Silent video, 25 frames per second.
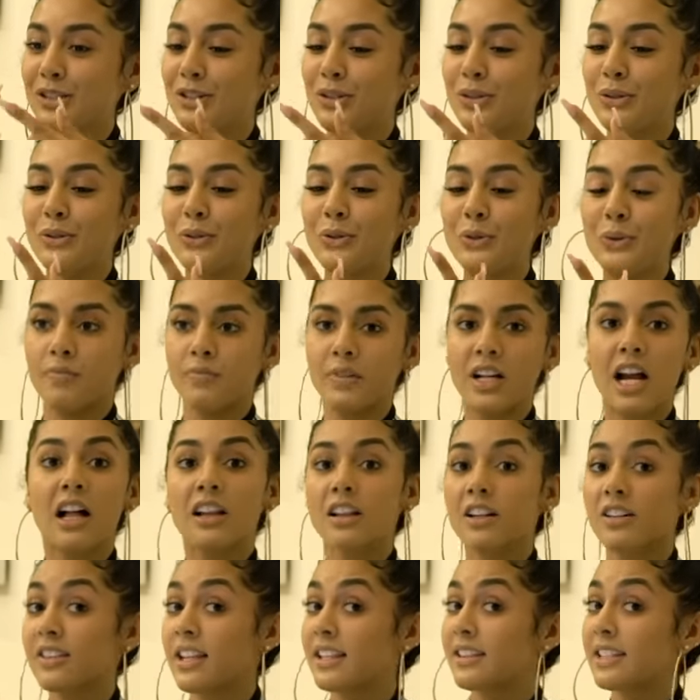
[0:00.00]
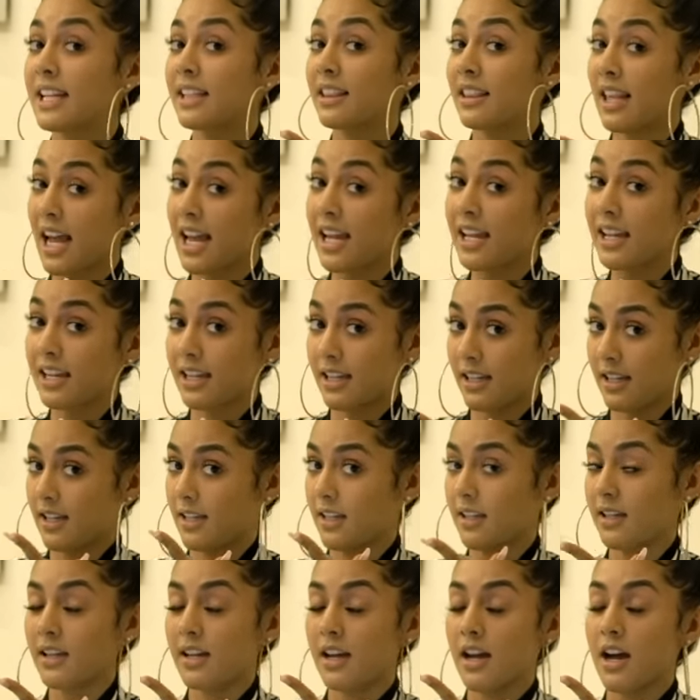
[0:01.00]
to color that they like
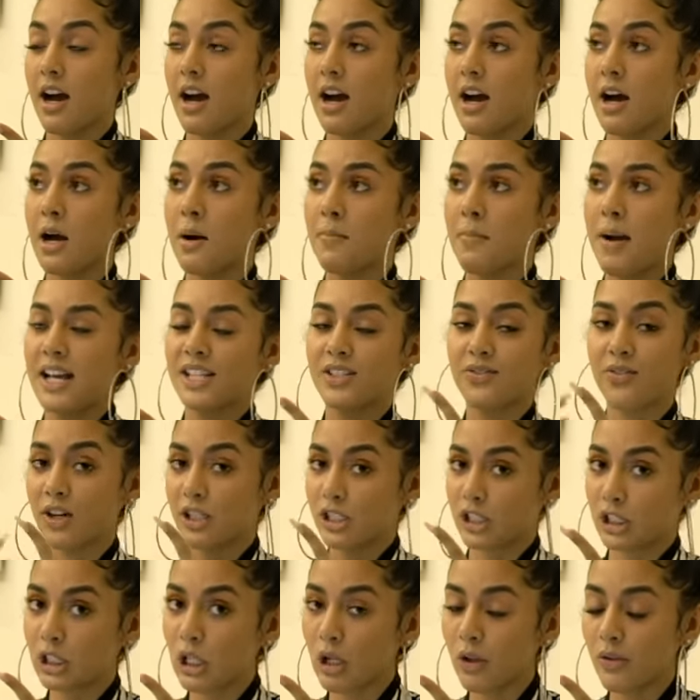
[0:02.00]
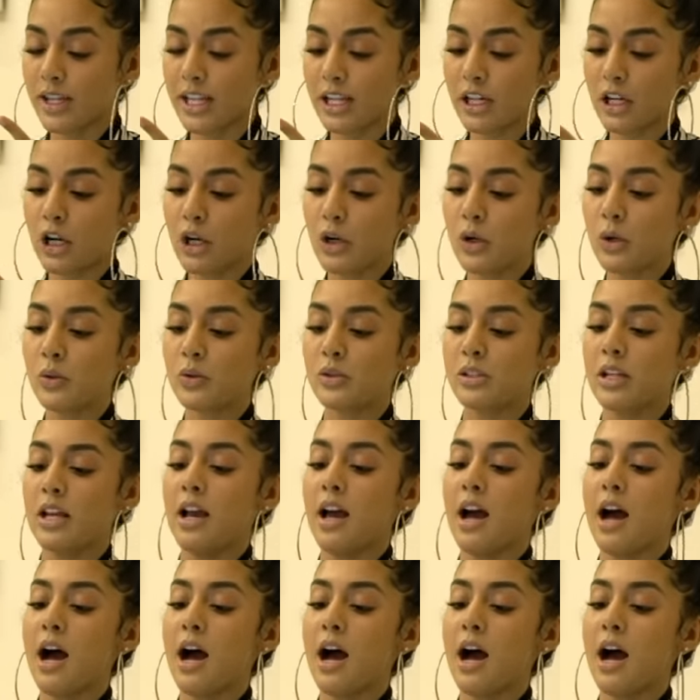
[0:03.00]
um, as far as clothing goes,